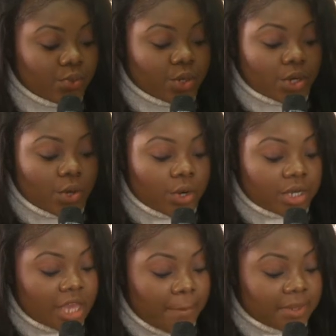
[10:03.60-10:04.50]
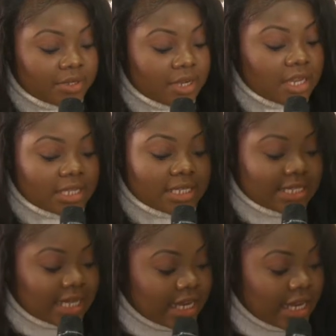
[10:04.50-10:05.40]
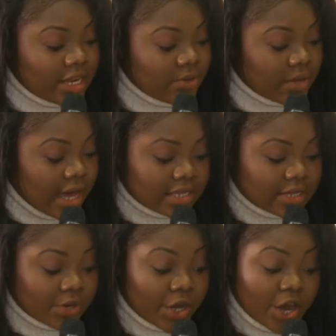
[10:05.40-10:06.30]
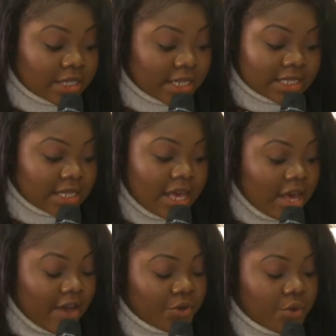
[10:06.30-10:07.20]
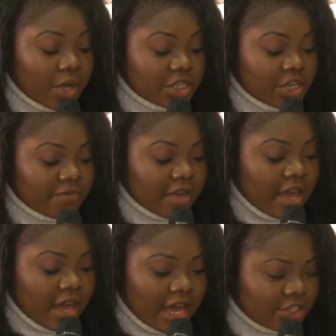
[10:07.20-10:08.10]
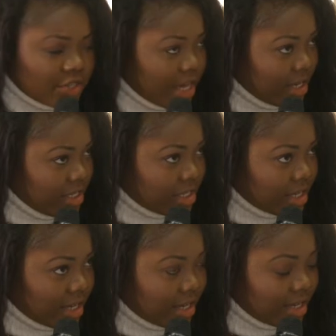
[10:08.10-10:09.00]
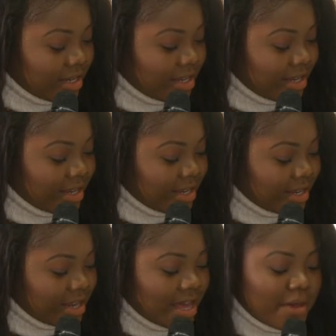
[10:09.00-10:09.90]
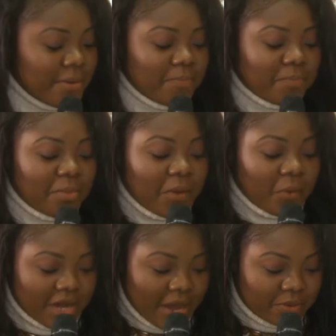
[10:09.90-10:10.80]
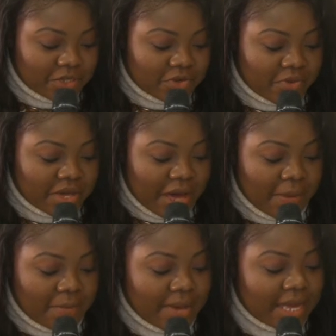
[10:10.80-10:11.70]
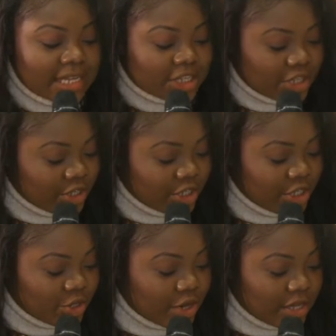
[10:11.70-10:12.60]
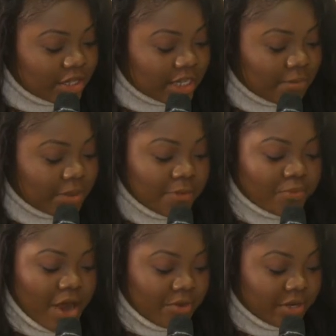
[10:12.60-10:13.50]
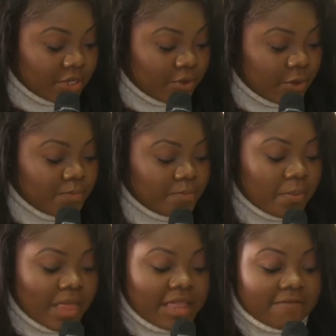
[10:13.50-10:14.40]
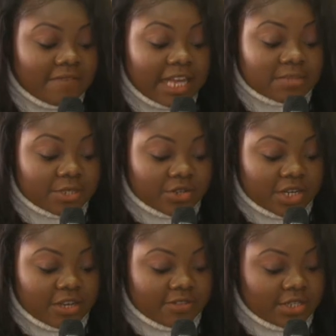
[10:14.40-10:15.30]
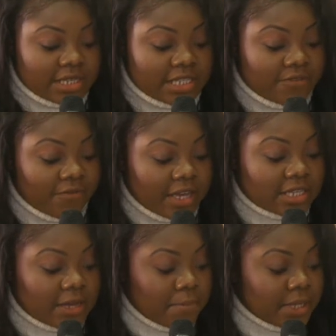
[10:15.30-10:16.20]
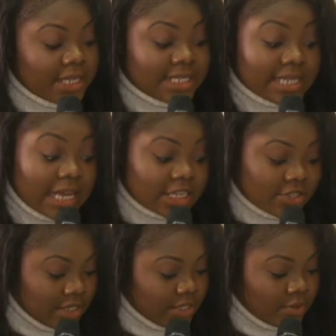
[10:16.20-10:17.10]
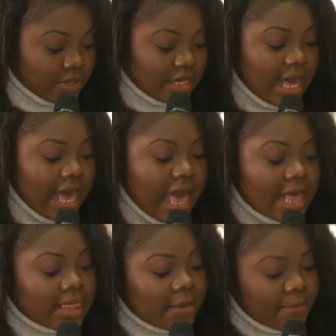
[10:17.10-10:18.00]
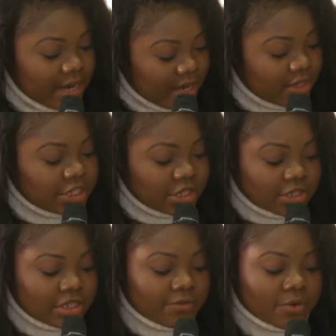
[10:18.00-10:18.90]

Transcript: were accorded the opportunity to study in Uganda regardless of the quality of education. When I was growing up, many children struggled to complete primary school, and the vast majority of students failed to complete secondary school. Like many other children of